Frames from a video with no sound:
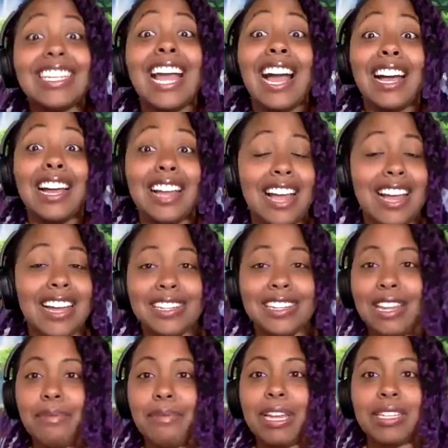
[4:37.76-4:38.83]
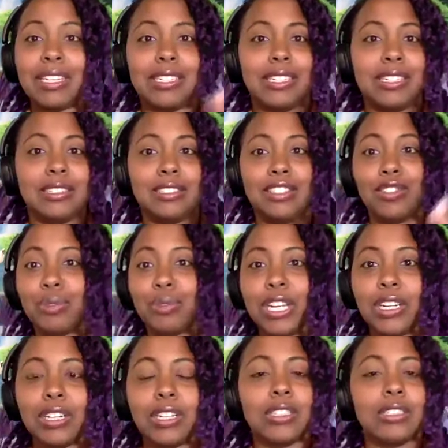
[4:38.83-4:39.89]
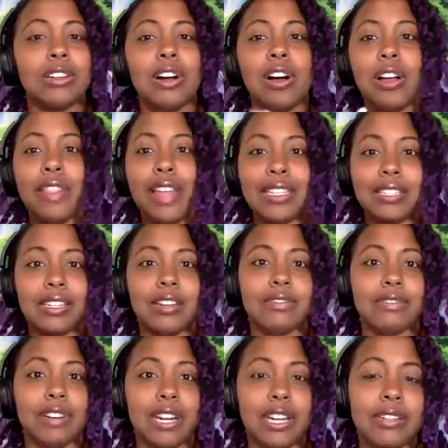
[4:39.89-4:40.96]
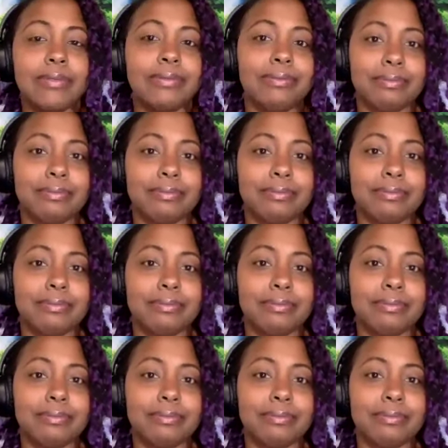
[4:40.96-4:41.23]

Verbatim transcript: yeah, academics and career, all that stuff, right?